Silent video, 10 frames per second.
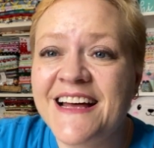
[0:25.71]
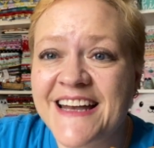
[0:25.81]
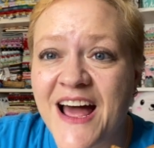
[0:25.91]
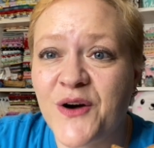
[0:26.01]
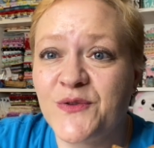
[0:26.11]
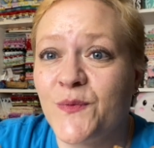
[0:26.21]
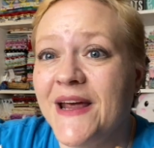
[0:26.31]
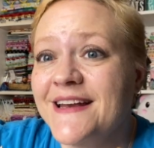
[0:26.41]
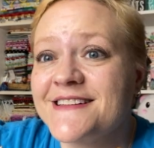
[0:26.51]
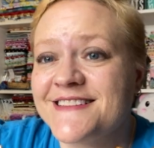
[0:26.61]
Now,
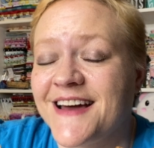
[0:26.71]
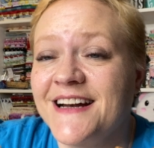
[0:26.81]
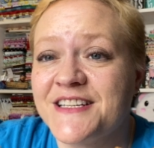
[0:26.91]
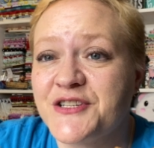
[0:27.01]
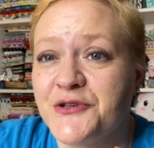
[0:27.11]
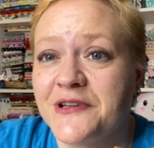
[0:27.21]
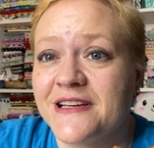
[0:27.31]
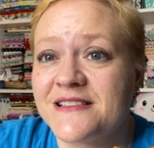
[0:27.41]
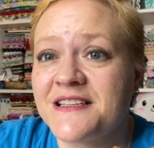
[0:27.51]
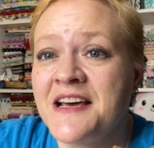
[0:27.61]
we decided to do
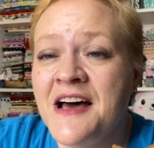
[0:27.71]
this